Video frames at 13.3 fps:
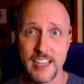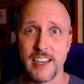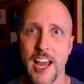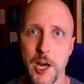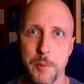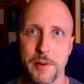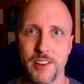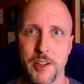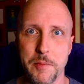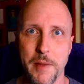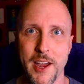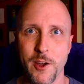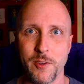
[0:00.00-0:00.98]
in helping
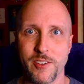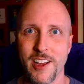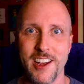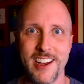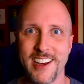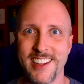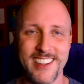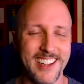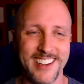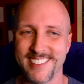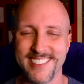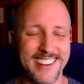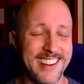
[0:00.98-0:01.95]
them out. Uh,
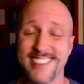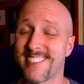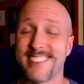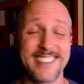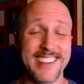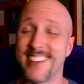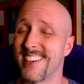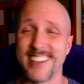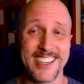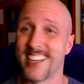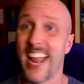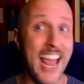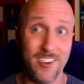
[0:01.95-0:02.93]
like I say, it's
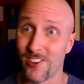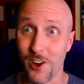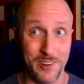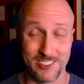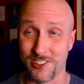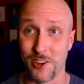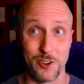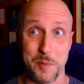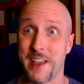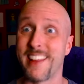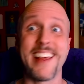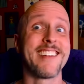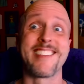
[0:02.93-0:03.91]
you have no excuse,
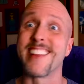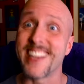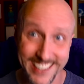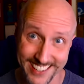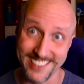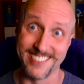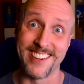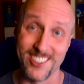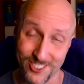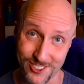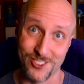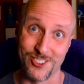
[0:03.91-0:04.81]
man. That is the easiest